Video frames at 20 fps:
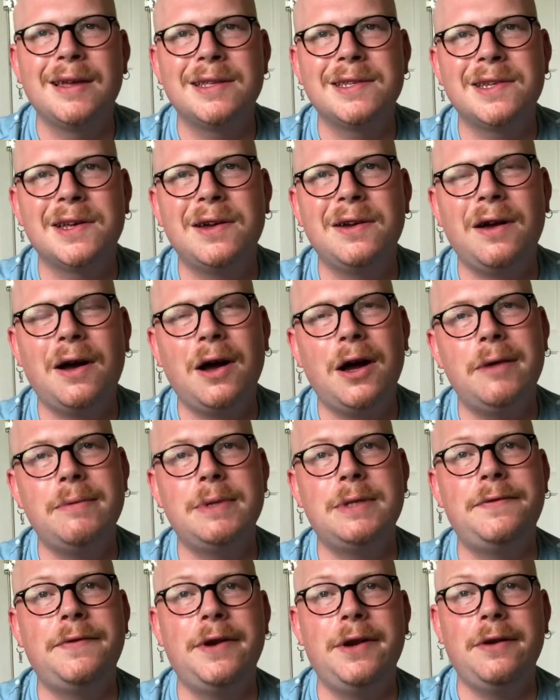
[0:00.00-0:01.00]
So I hope
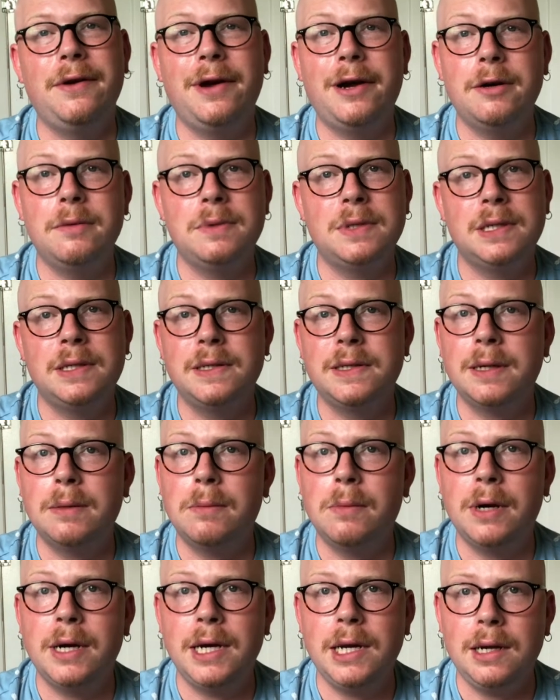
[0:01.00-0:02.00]
this video helps in
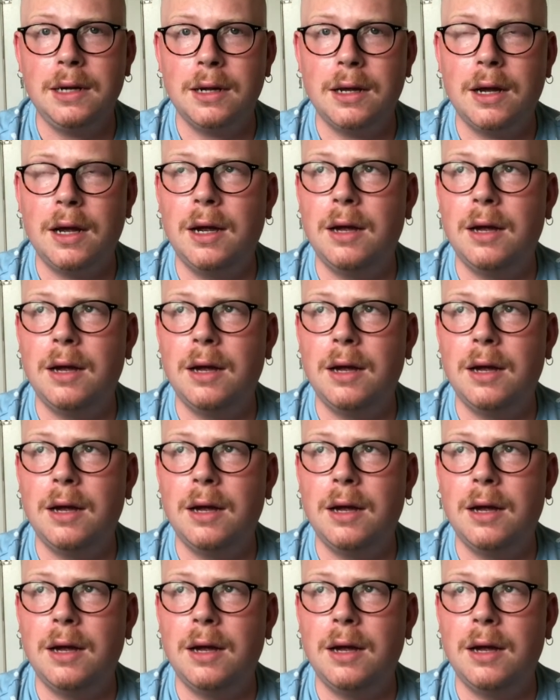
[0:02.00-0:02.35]
some way.